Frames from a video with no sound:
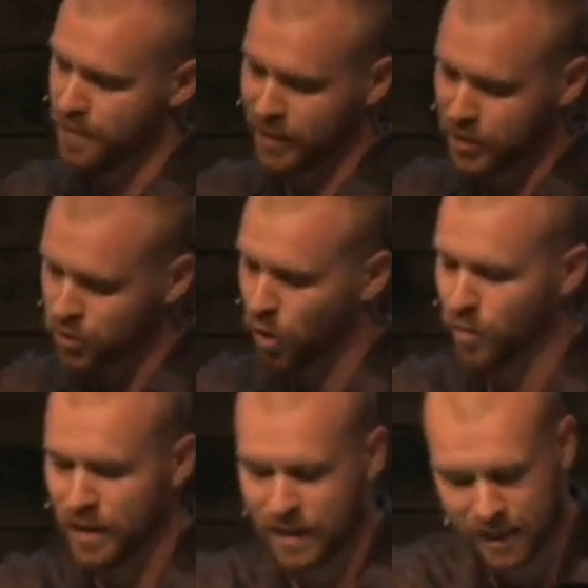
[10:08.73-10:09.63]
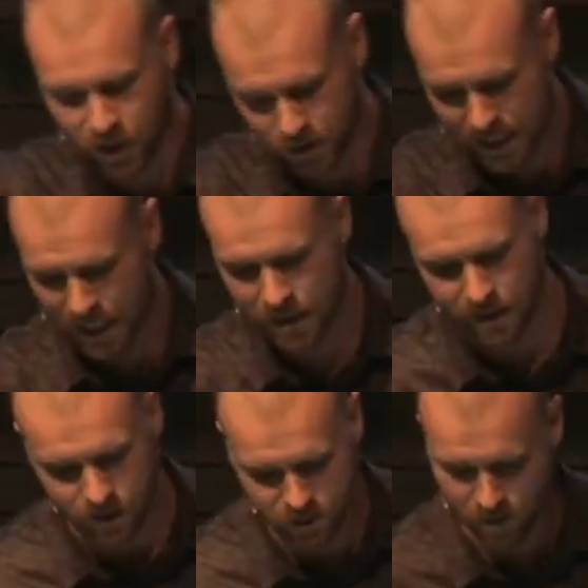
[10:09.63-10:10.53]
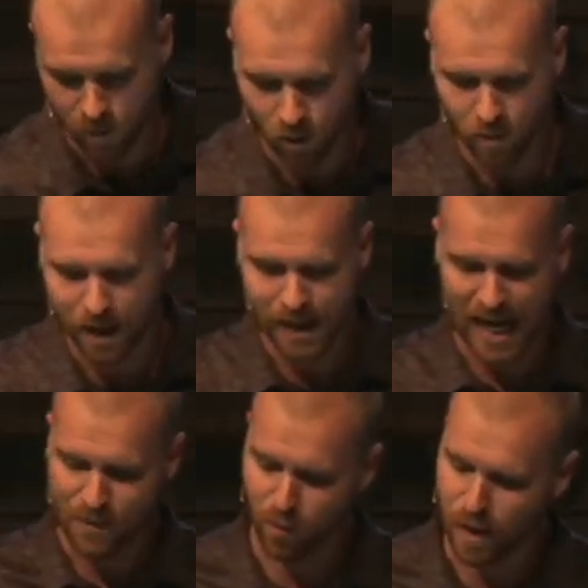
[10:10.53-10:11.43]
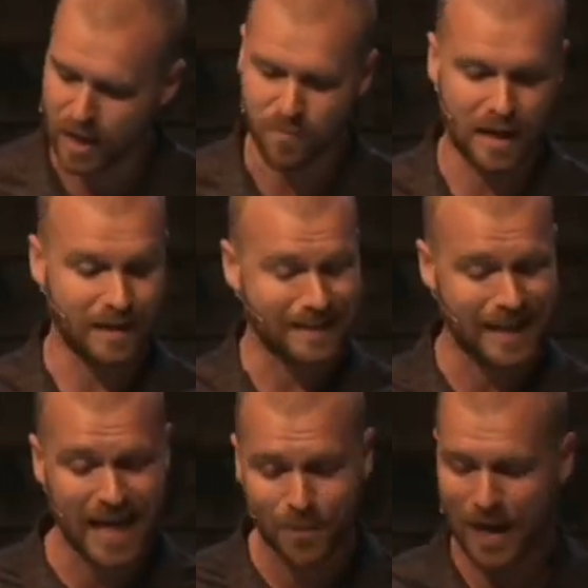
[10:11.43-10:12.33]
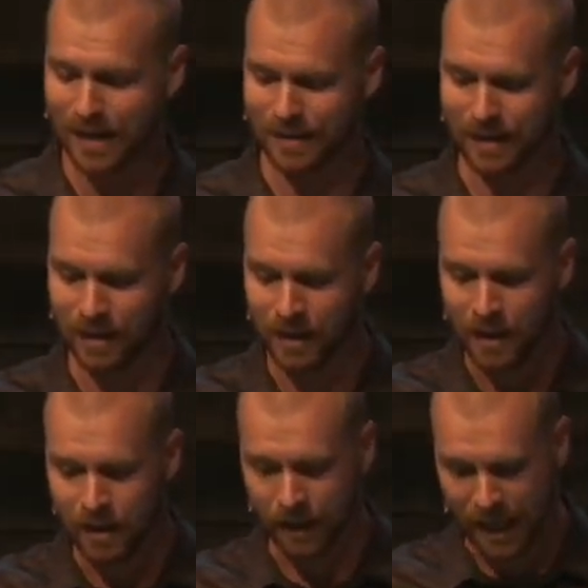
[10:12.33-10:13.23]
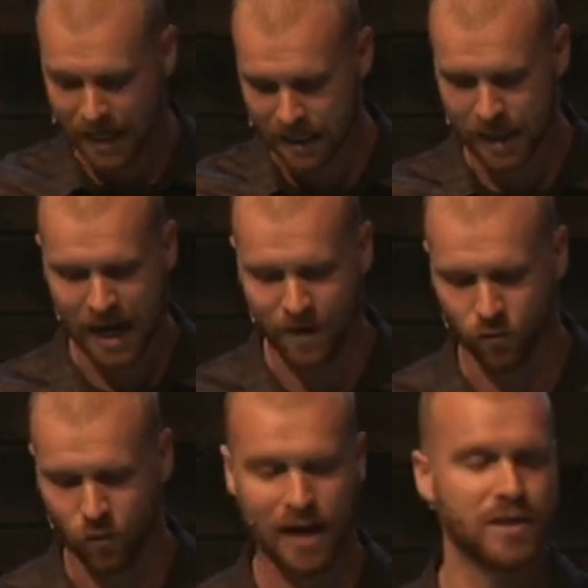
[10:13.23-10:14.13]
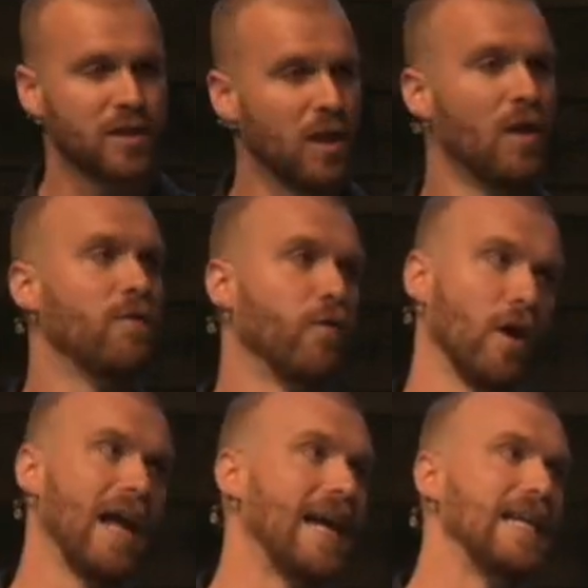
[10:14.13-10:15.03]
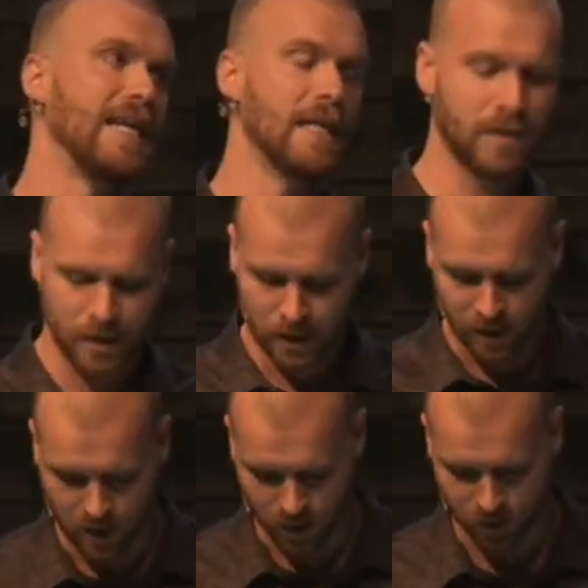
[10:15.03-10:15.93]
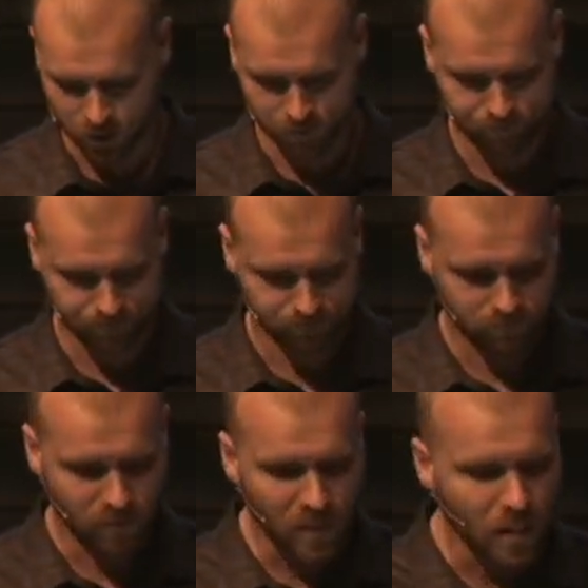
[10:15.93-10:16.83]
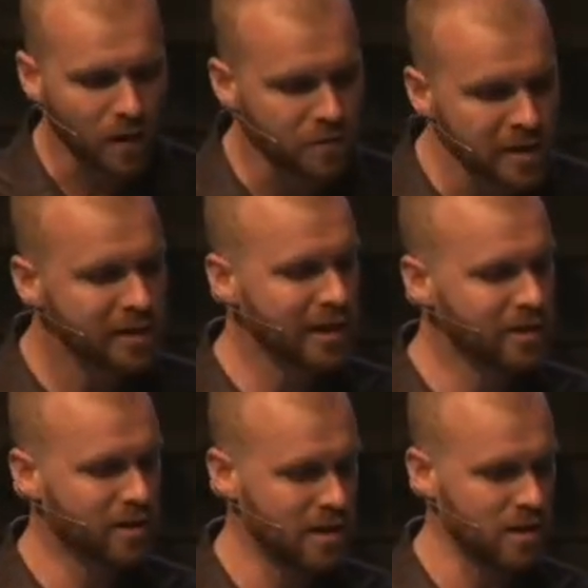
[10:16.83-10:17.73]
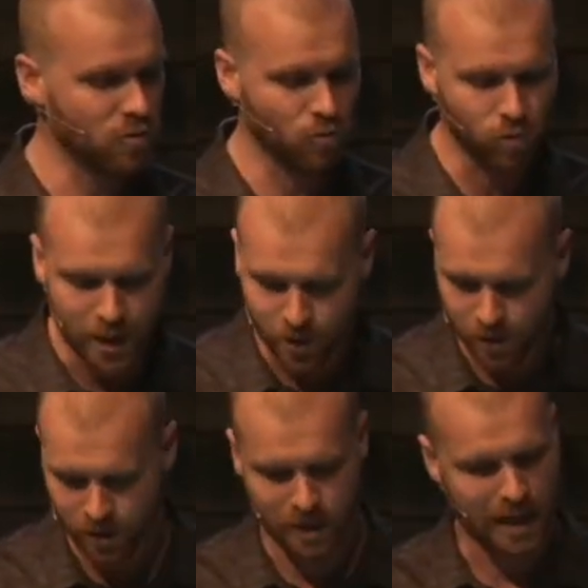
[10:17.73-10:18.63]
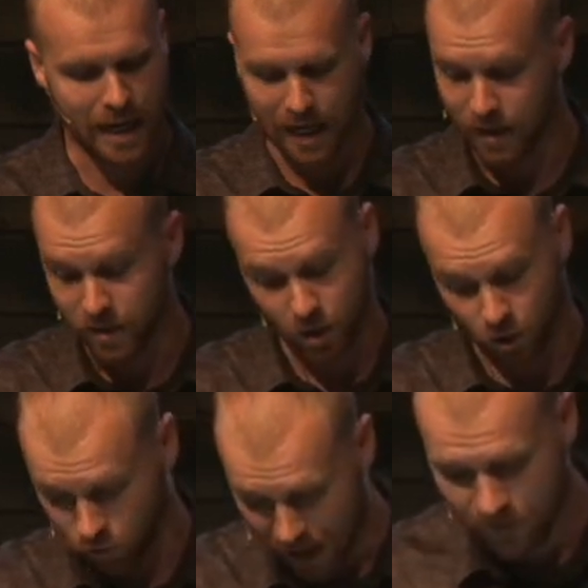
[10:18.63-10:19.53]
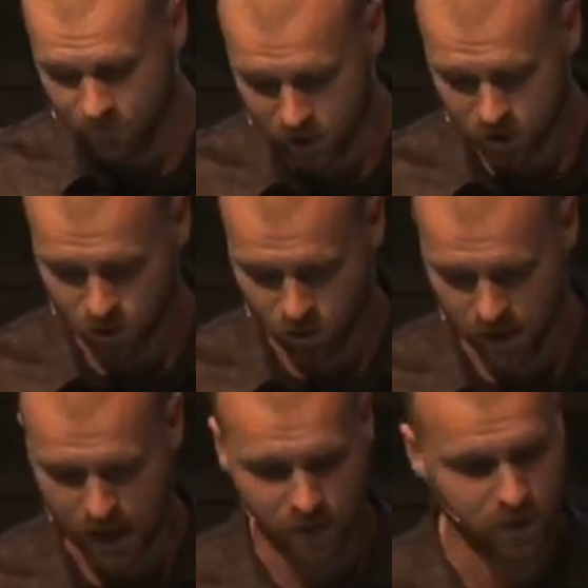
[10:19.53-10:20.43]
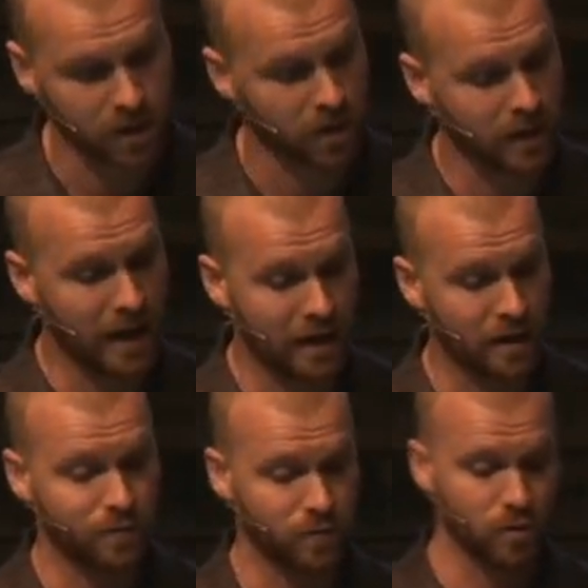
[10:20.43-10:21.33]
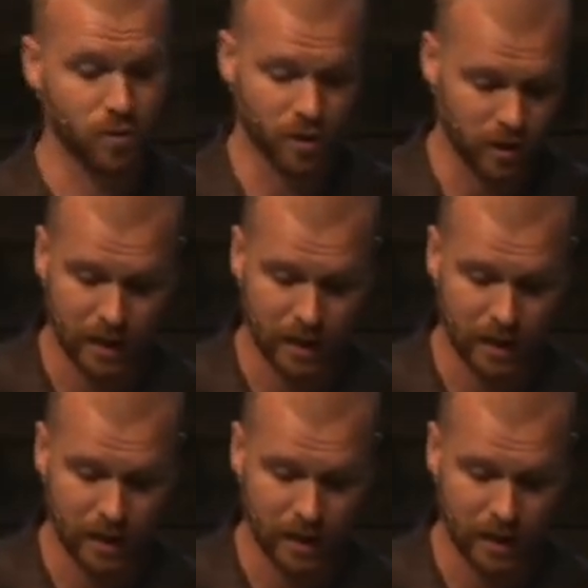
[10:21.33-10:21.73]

They storm in, they kill 10,000 Moabite, able-bodied men. They take back the land, and they have rest for 80 years. This is the weird and graphic story of Ehud. And if you are,